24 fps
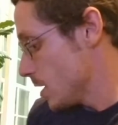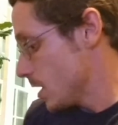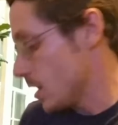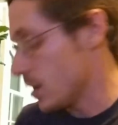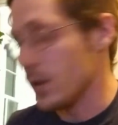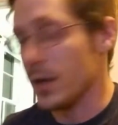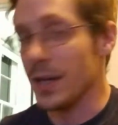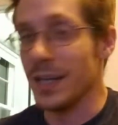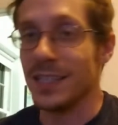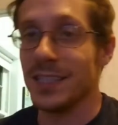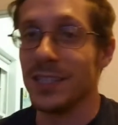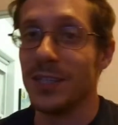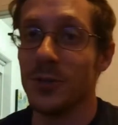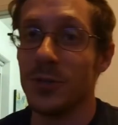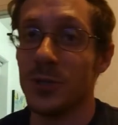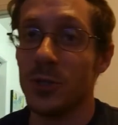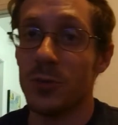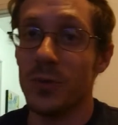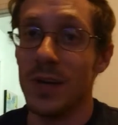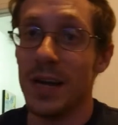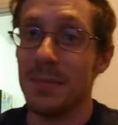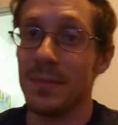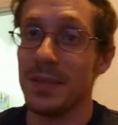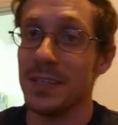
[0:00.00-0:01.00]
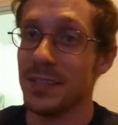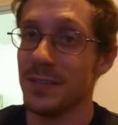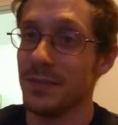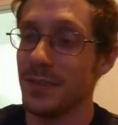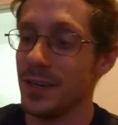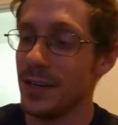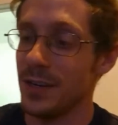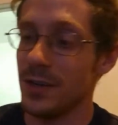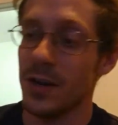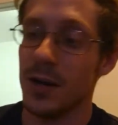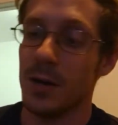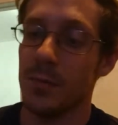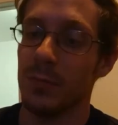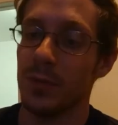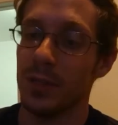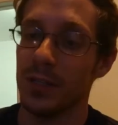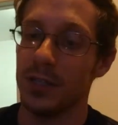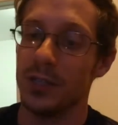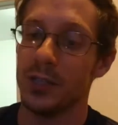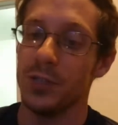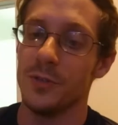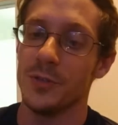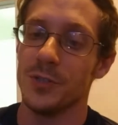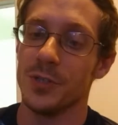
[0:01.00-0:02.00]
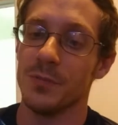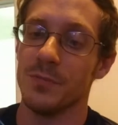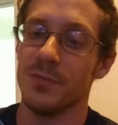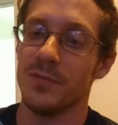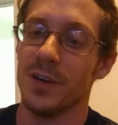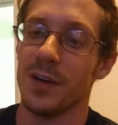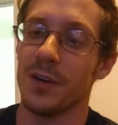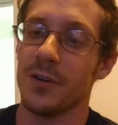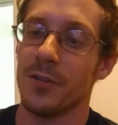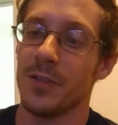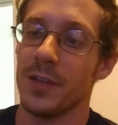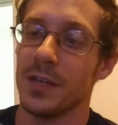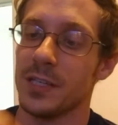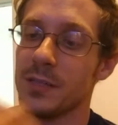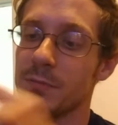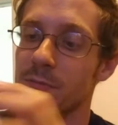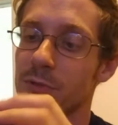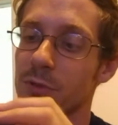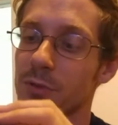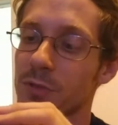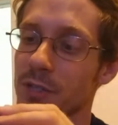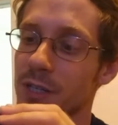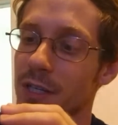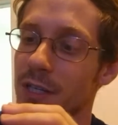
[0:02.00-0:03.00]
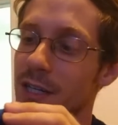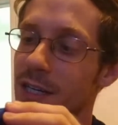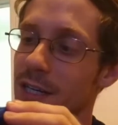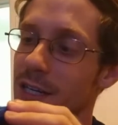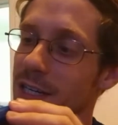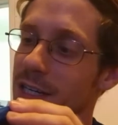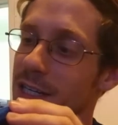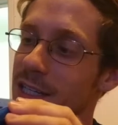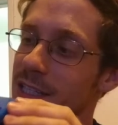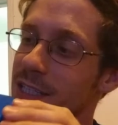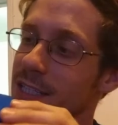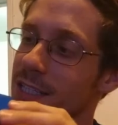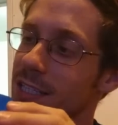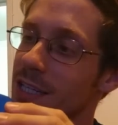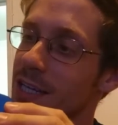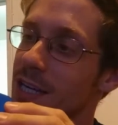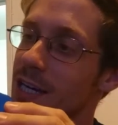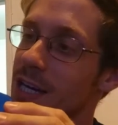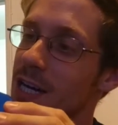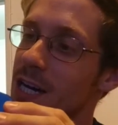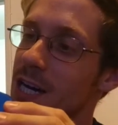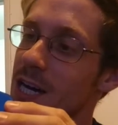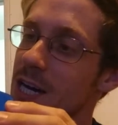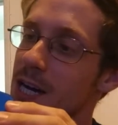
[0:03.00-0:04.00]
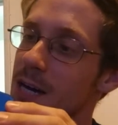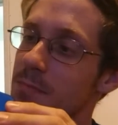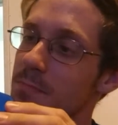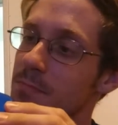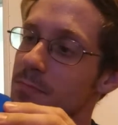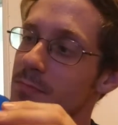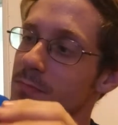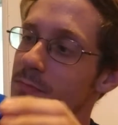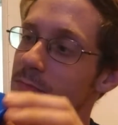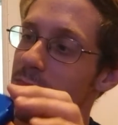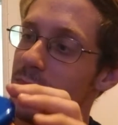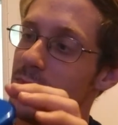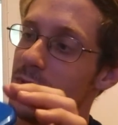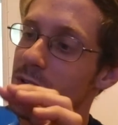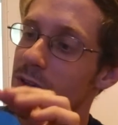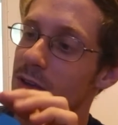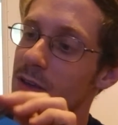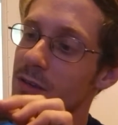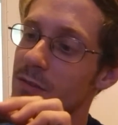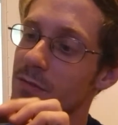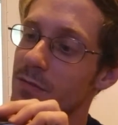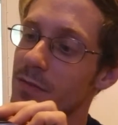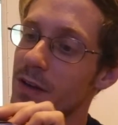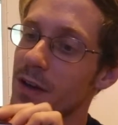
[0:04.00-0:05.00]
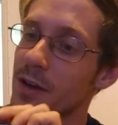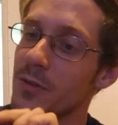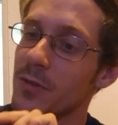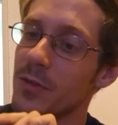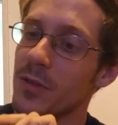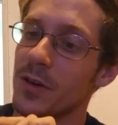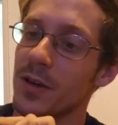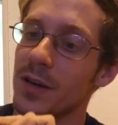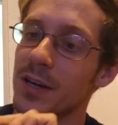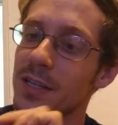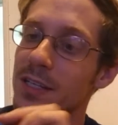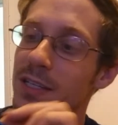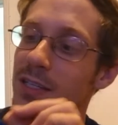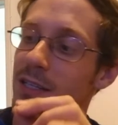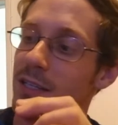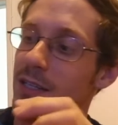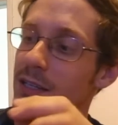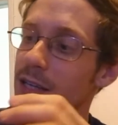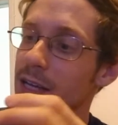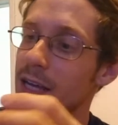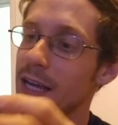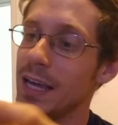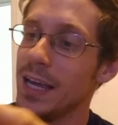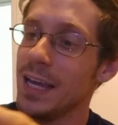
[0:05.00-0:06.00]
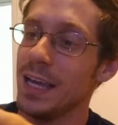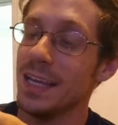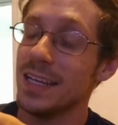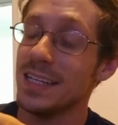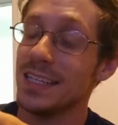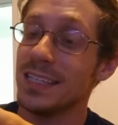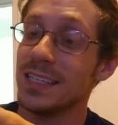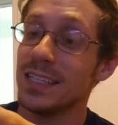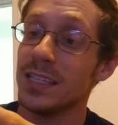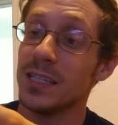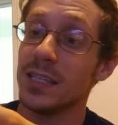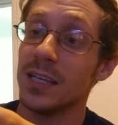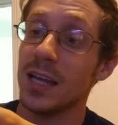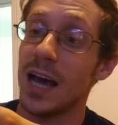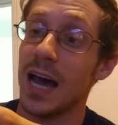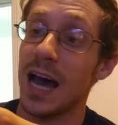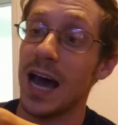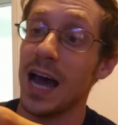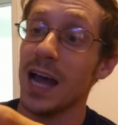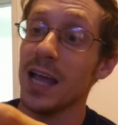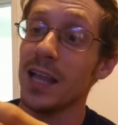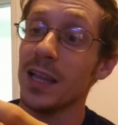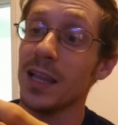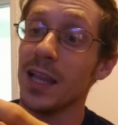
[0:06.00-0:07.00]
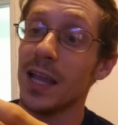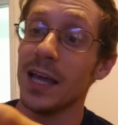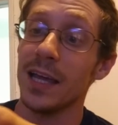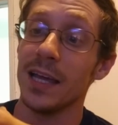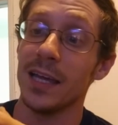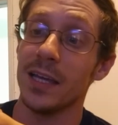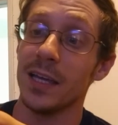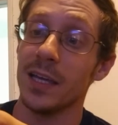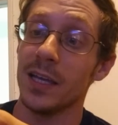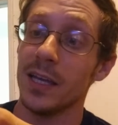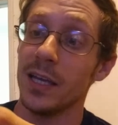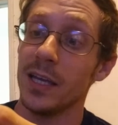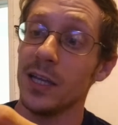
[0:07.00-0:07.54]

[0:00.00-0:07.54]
Alright, so to wrap this video up, let's do some final thoughts on pros and cons. Final thoughts, I like it.